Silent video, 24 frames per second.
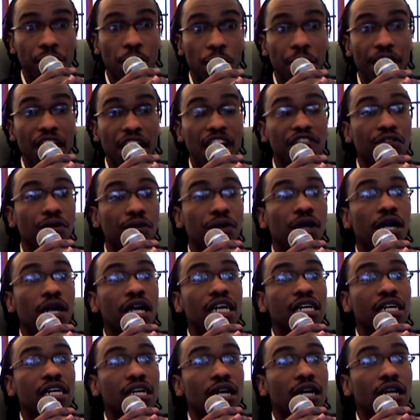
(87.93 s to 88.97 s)
whatever
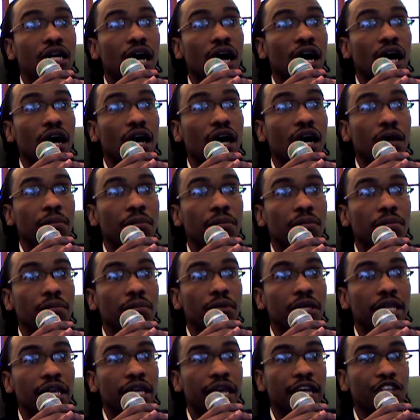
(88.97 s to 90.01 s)

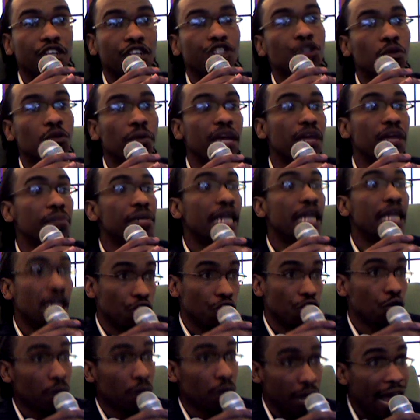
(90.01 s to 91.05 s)
the issue may be
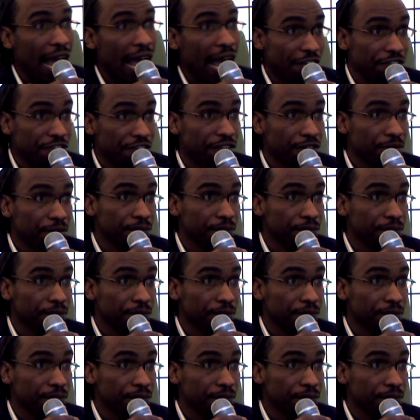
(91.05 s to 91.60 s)
in your life